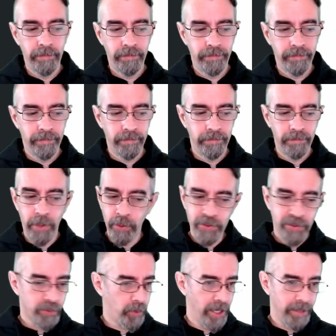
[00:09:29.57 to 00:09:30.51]

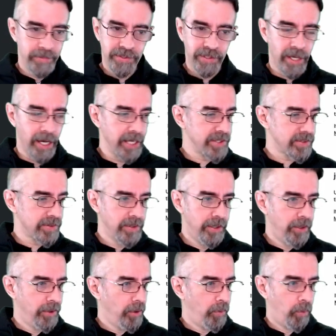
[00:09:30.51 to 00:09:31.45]
Most websites,
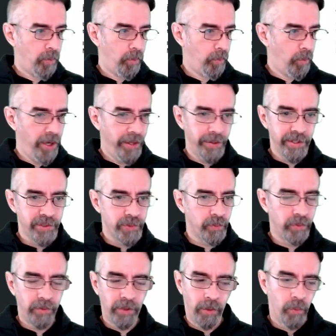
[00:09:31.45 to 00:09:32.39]
whether it's
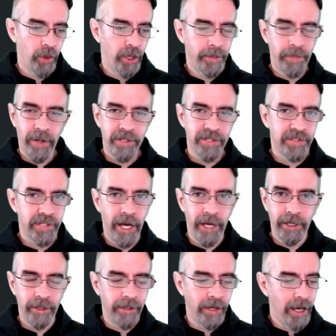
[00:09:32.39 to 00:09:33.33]
a WordPress site
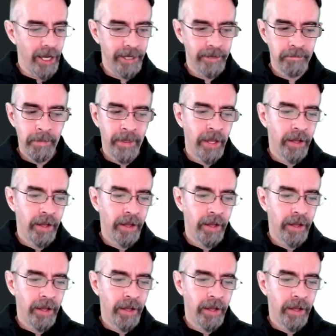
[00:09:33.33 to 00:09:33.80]
or not,